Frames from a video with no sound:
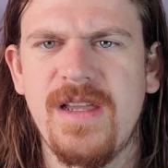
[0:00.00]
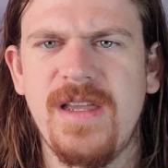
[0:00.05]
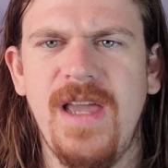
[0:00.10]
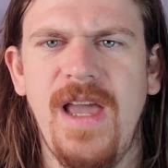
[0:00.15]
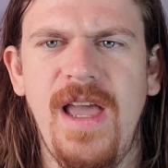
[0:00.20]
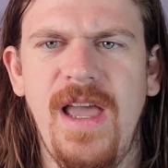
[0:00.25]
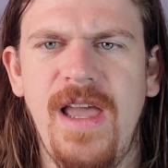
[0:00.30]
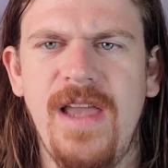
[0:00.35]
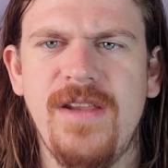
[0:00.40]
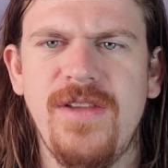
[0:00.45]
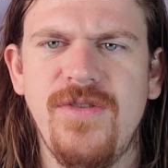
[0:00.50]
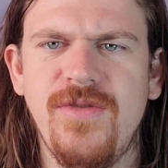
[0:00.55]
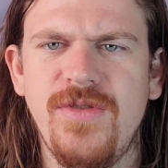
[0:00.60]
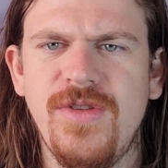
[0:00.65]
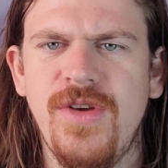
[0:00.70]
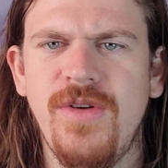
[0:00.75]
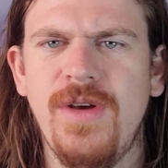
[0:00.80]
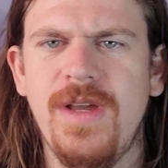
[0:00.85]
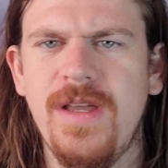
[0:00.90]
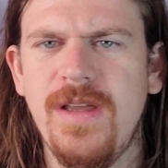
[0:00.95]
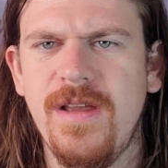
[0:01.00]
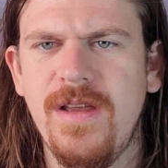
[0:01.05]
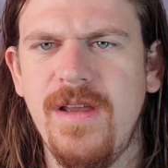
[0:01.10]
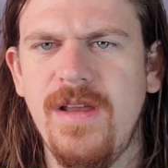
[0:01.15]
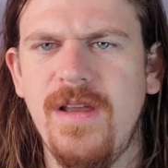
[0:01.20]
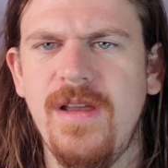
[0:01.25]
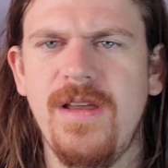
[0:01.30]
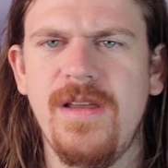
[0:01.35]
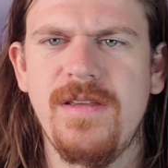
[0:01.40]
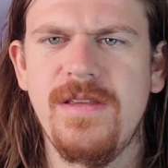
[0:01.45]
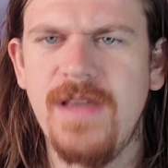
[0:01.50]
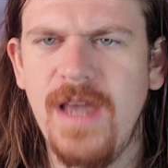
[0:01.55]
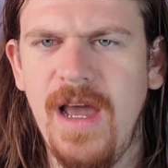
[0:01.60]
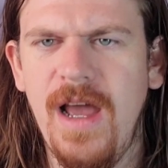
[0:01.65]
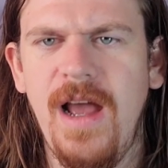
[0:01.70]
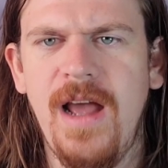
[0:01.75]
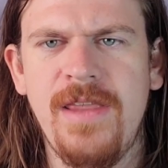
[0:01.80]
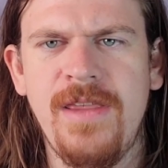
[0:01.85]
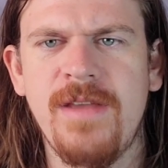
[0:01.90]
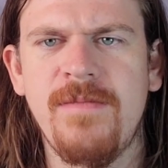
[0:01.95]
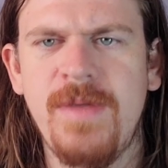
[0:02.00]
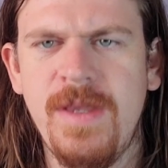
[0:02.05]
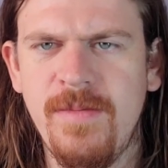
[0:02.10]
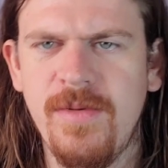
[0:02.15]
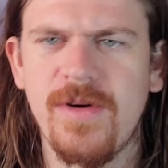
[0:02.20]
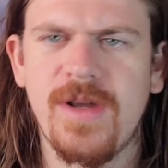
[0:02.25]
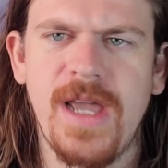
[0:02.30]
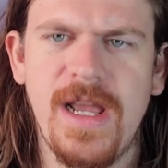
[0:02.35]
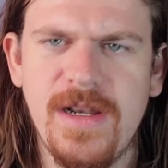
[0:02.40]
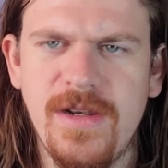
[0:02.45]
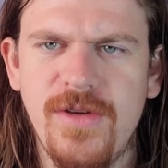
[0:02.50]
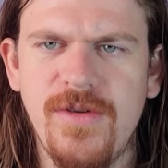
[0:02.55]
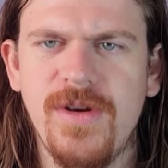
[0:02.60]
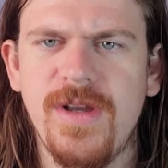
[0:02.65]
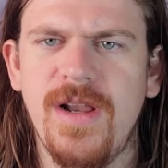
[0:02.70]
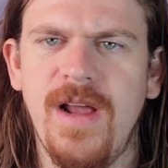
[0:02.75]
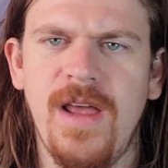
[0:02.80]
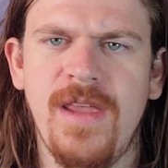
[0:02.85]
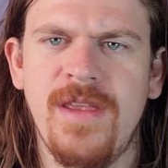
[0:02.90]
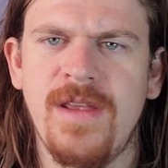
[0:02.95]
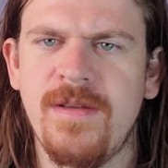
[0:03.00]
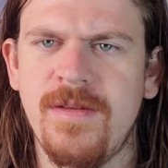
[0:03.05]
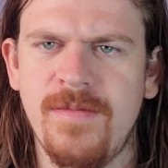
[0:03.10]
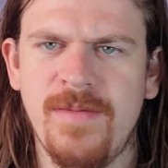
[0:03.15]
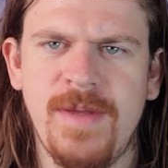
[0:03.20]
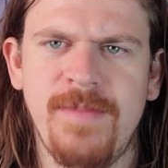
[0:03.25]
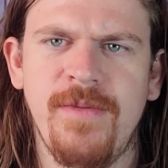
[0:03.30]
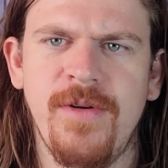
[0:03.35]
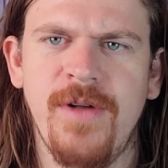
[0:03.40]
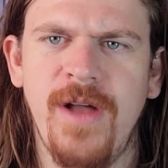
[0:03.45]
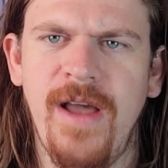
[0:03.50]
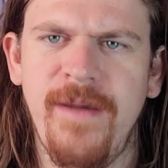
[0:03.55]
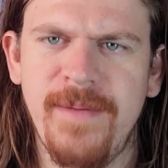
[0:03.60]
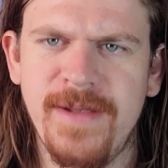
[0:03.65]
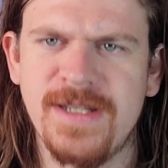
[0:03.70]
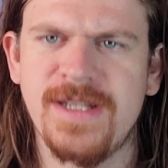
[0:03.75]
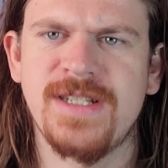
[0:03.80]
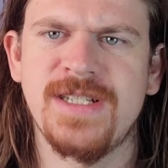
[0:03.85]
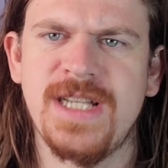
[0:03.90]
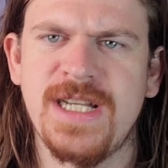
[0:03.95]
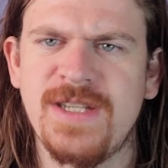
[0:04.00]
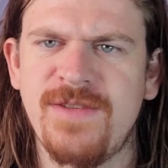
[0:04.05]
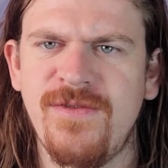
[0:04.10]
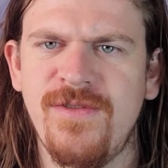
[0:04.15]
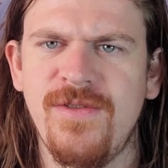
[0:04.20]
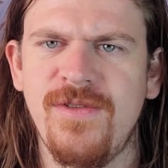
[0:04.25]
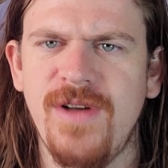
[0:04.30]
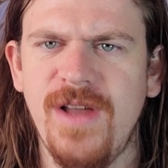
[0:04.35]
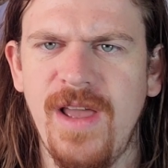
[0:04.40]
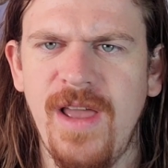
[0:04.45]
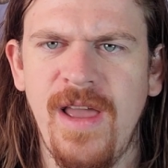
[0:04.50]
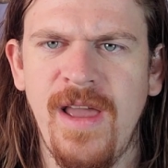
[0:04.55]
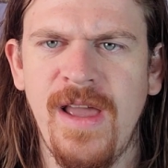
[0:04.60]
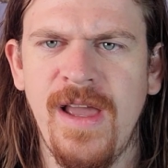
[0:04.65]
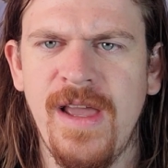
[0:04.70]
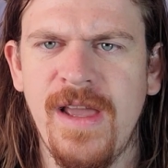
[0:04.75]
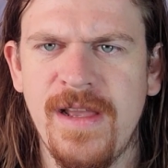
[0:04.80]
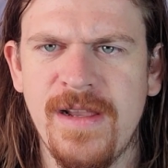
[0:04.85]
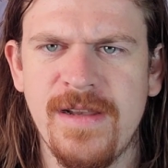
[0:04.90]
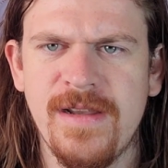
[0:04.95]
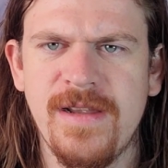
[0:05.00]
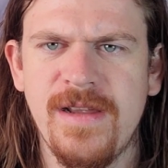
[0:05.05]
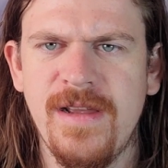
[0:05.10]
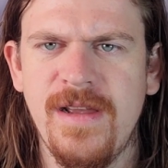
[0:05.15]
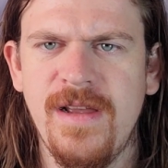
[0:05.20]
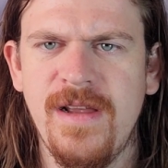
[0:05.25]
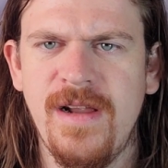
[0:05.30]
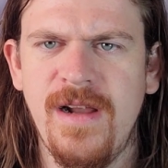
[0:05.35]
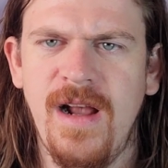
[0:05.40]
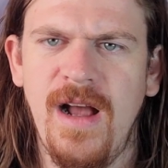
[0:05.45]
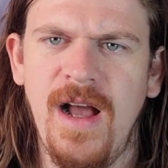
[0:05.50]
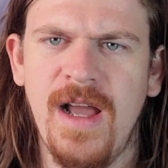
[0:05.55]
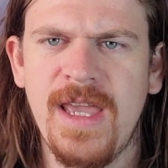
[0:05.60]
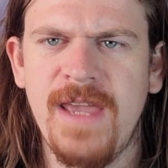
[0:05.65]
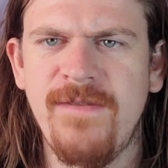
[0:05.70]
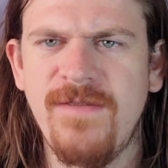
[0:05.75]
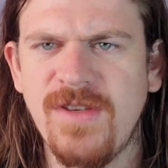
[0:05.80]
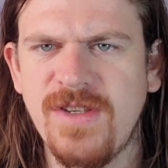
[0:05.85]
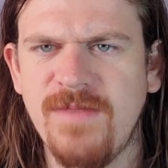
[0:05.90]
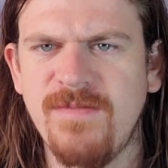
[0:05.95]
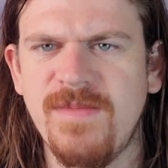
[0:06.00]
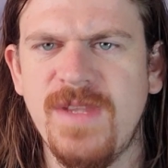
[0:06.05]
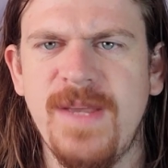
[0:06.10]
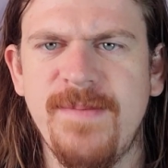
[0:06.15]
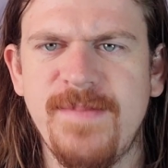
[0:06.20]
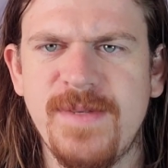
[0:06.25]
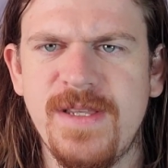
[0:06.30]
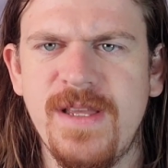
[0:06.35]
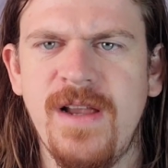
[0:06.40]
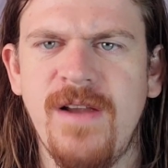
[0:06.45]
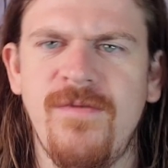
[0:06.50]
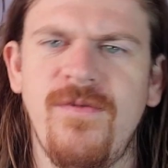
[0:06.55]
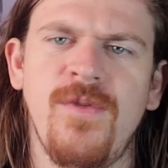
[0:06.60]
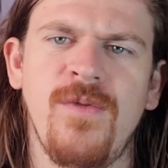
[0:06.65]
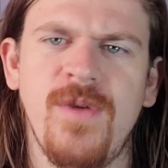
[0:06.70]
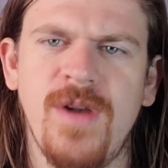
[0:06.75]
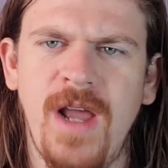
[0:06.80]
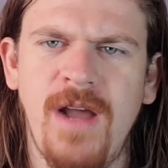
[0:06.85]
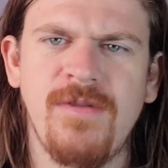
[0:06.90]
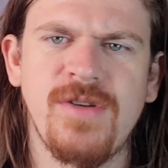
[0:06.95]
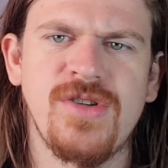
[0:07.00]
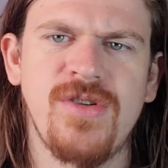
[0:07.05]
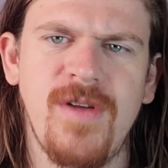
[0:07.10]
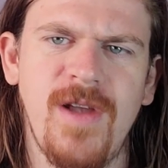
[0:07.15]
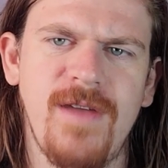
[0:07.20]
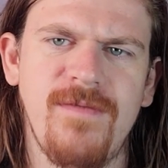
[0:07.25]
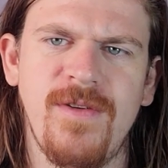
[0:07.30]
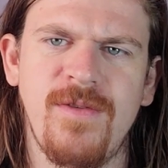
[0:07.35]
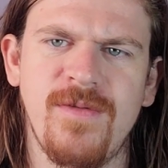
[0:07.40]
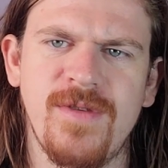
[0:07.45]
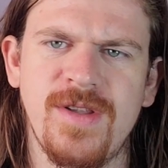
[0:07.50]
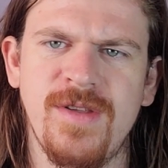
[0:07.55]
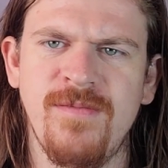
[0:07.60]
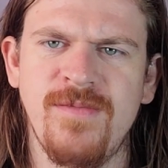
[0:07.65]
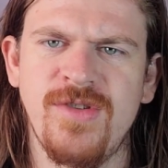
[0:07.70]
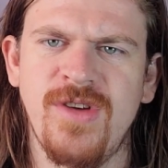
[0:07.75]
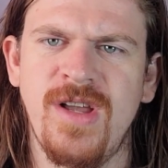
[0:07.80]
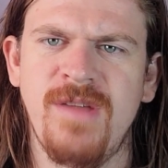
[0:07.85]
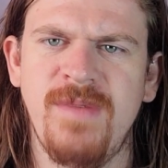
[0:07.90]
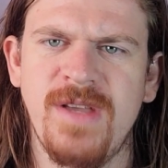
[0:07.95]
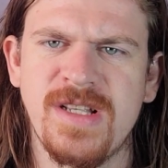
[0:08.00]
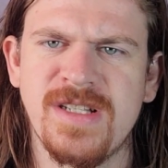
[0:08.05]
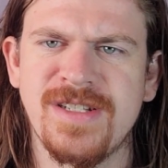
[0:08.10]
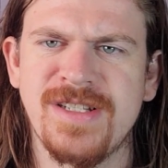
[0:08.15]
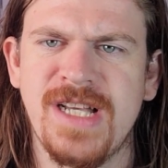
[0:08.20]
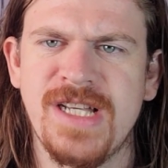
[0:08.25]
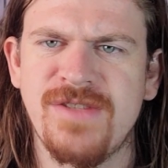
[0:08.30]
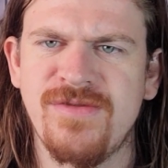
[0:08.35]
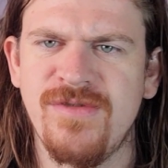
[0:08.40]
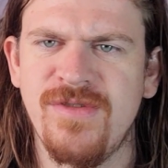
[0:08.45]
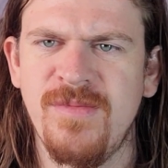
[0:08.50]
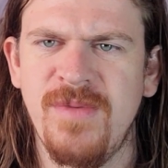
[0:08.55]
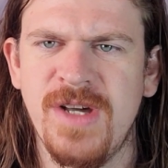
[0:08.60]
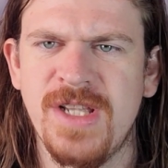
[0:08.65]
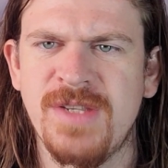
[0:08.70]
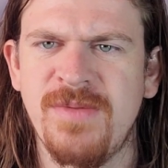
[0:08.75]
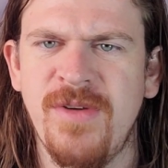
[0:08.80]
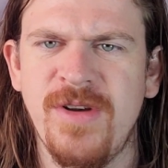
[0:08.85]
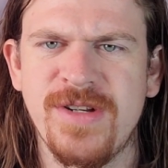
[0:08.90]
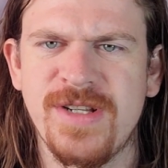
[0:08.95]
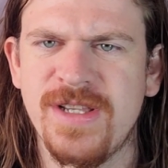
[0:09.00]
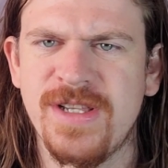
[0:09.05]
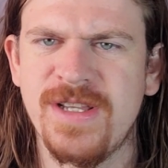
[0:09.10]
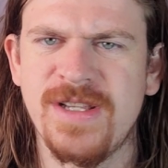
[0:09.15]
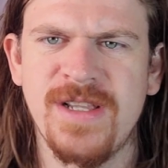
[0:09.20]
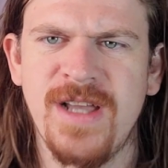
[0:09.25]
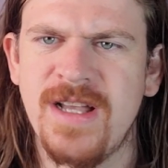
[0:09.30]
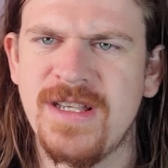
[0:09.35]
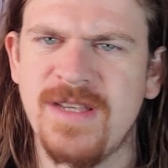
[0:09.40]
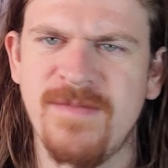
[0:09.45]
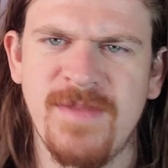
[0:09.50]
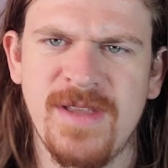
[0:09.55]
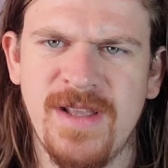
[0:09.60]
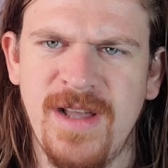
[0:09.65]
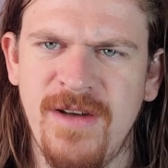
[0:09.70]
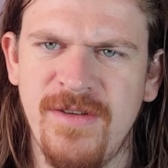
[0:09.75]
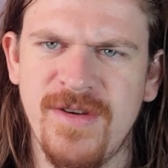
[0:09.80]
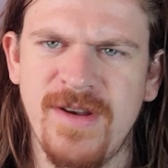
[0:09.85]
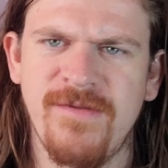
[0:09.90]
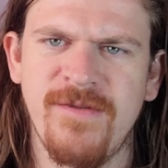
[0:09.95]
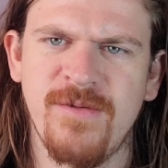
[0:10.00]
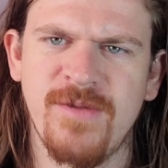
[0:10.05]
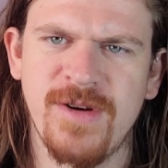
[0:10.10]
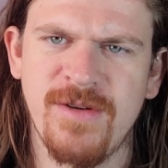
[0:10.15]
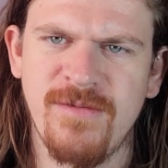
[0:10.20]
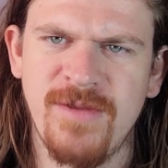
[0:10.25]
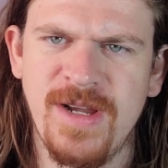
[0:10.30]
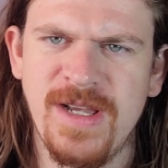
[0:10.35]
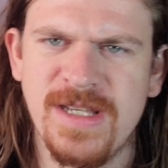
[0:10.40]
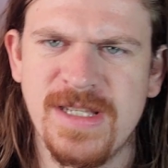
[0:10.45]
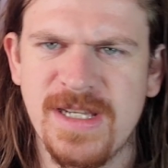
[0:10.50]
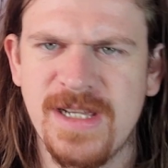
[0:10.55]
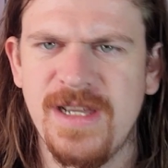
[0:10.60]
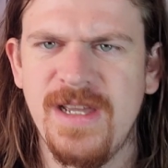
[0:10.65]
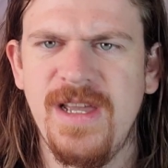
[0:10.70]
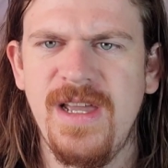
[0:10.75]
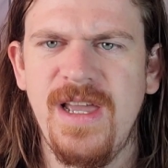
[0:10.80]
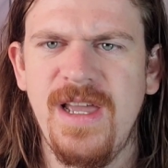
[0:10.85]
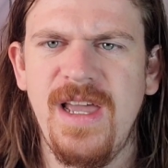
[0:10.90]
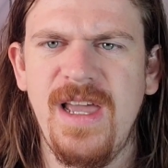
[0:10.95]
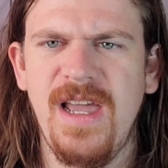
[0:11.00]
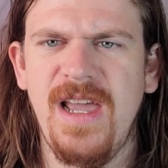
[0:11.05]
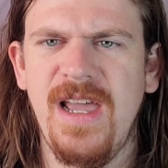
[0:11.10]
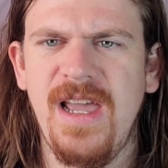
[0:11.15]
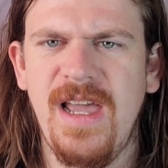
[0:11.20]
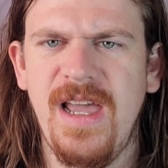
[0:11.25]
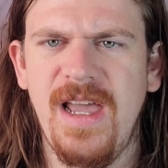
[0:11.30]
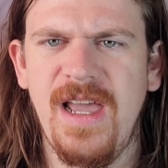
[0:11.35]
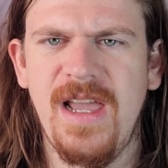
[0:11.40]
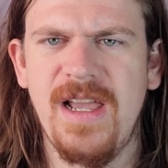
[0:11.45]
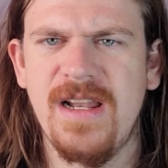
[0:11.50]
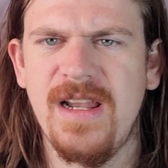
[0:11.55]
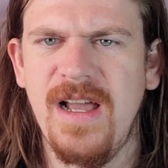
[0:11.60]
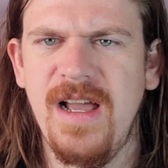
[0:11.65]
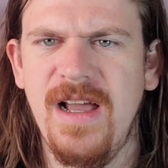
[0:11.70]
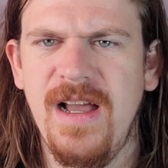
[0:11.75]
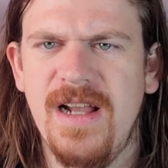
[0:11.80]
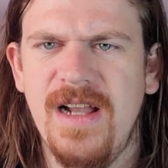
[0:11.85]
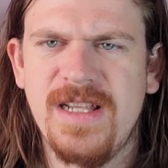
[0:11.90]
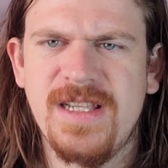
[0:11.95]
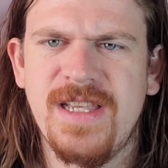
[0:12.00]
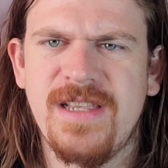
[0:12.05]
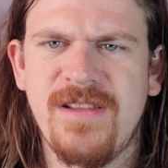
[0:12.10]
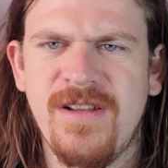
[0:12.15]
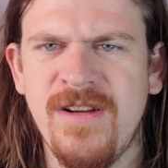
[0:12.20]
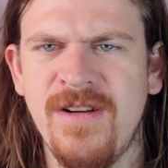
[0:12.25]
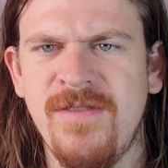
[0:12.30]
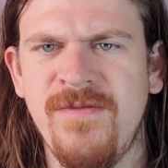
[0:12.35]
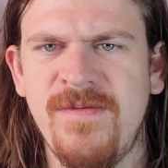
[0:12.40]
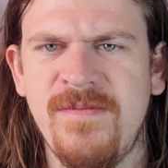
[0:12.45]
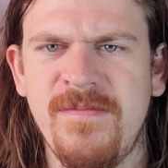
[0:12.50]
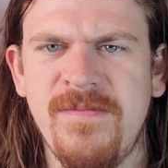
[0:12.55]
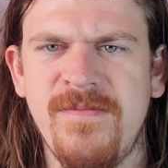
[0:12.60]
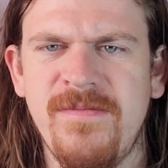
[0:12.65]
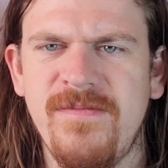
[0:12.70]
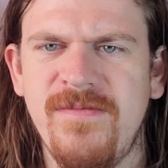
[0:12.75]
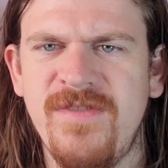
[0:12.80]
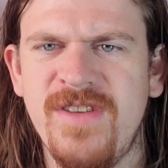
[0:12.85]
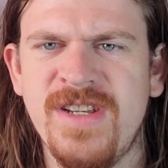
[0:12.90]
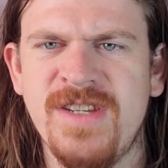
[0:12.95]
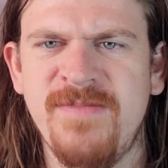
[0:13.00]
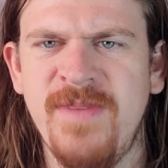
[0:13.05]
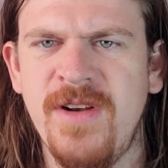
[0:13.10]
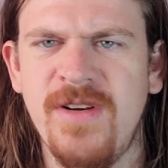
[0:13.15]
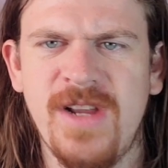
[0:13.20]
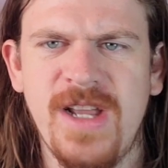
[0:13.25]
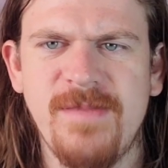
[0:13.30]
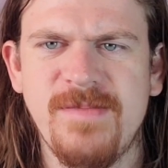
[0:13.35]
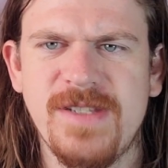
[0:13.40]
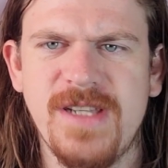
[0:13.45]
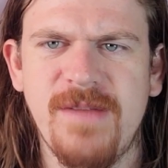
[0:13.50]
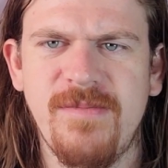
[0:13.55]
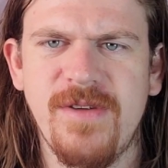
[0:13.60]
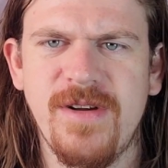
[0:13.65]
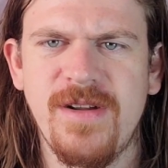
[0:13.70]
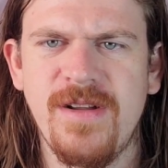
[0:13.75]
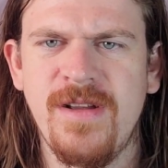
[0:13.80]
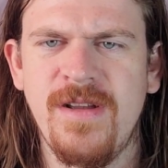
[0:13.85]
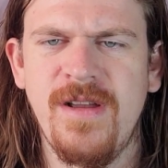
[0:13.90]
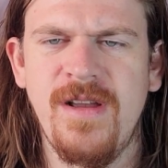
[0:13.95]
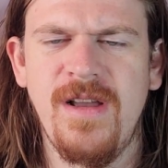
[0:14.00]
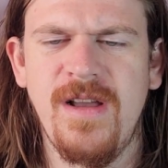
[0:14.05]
Can you do it? Yeah, I think people can do it. I think people have been successful, and I gave you some tips there for what I would try if I wanted to try and make successful, but it's personally not something I would ever want to risk. And I just think they're fish better kept separate.